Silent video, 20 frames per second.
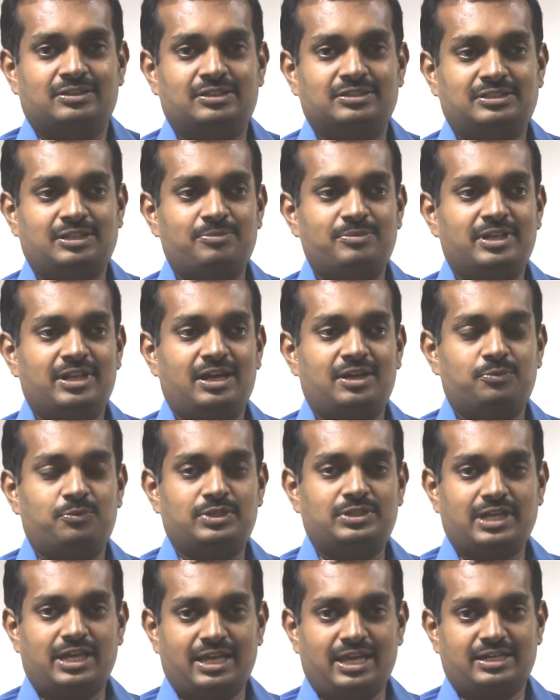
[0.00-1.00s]
The seminar
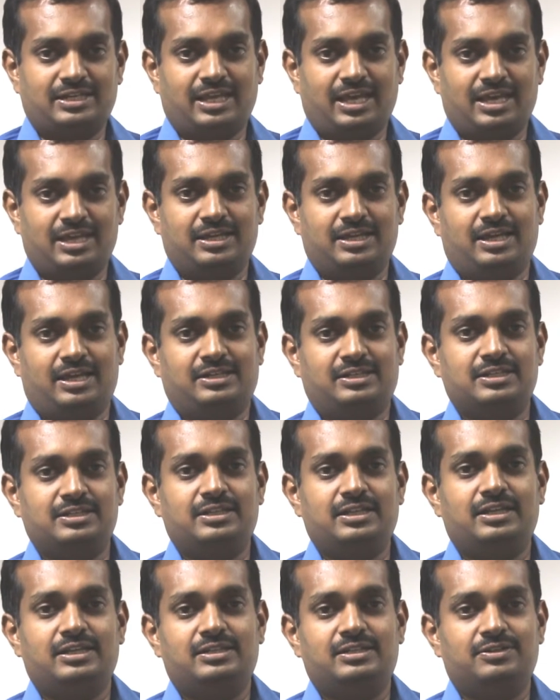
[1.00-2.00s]
which I
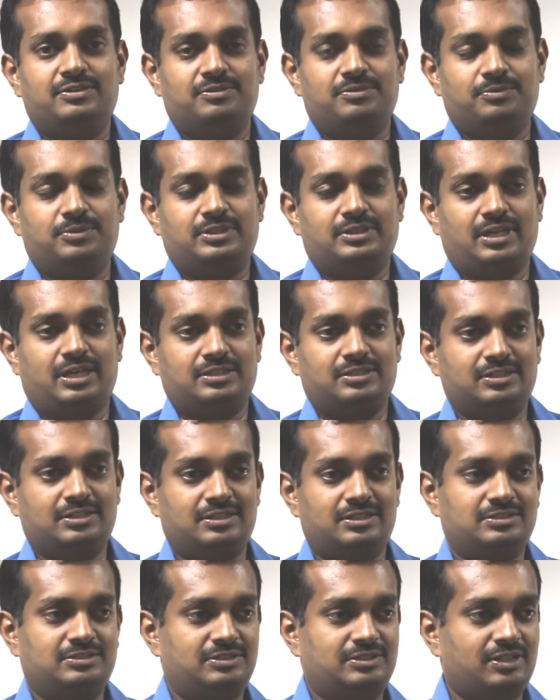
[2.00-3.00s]
attended with
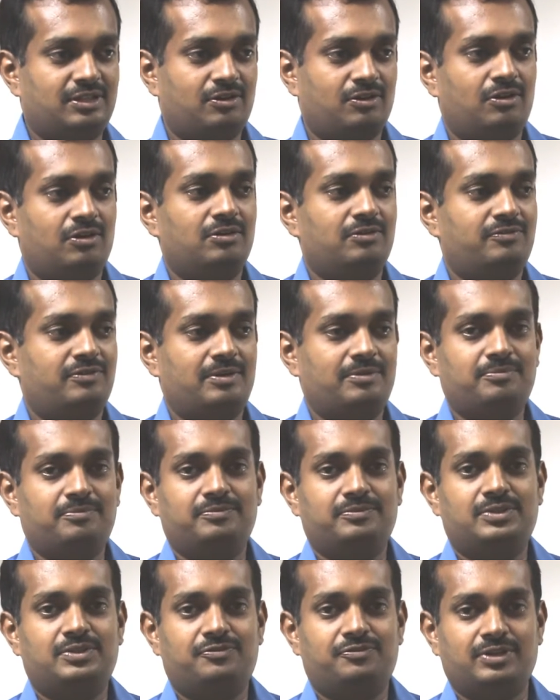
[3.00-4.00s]
others, they're all
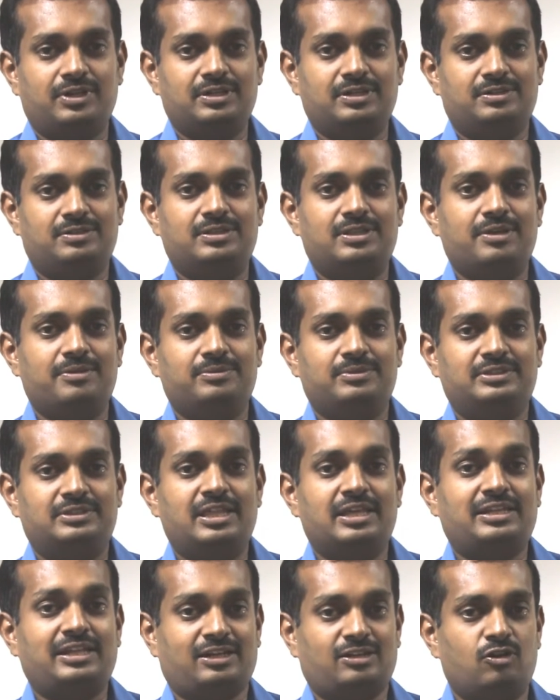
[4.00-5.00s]
from different,
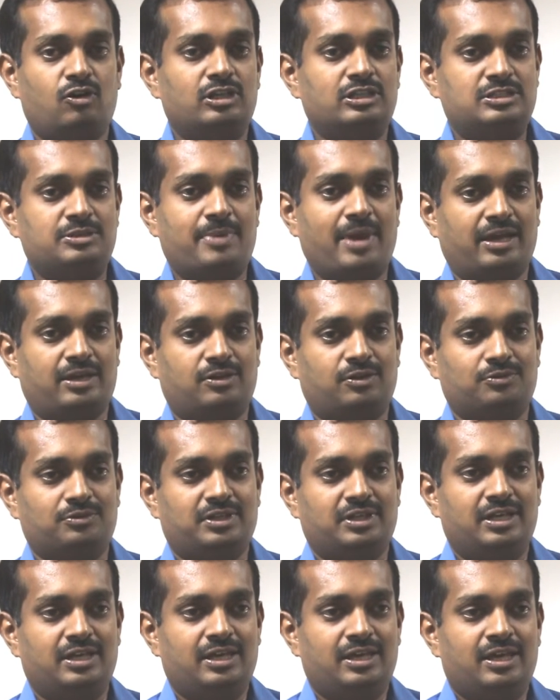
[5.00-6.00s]
their technology
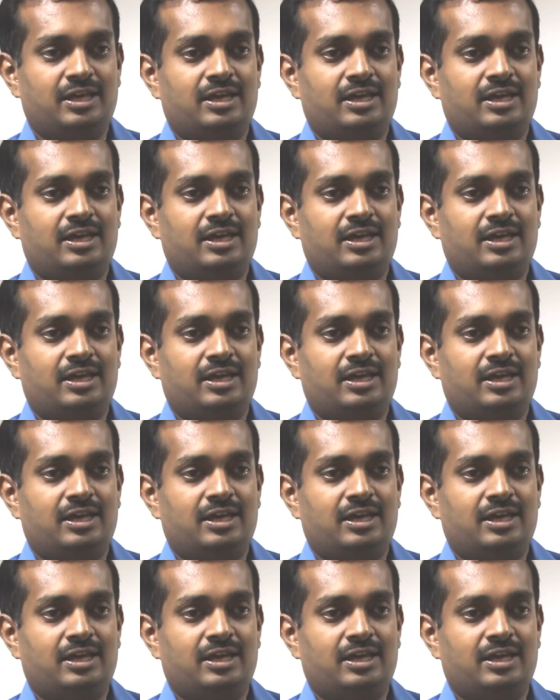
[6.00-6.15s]
background.